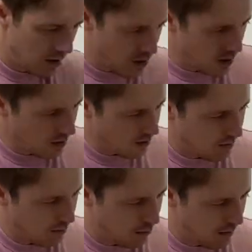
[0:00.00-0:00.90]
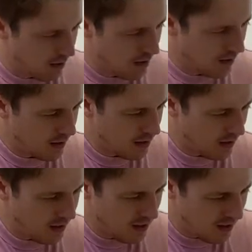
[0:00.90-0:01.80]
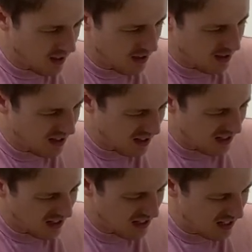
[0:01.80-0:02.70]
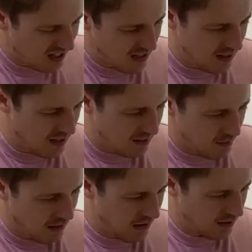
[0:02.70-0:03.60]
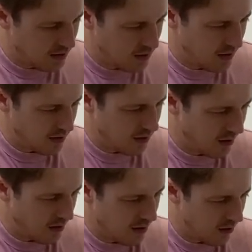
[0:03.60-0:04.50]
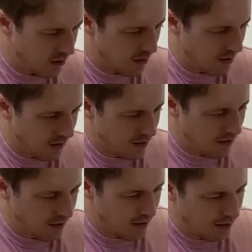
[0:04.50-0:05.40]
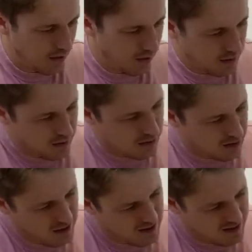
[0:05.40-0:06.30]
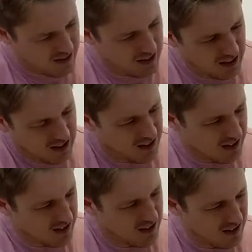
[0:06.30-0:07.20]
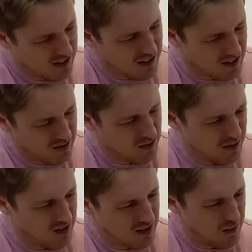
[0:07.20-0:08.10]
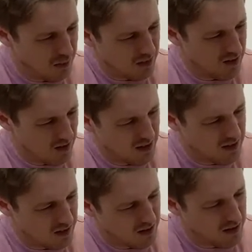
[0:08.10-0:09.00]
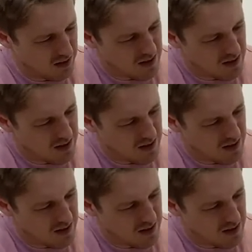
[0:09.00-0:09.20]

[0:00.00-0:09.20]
Chunks of bark in here. Man, this tree is not going to know what to even hit it once it gets its roots into bonsai soil.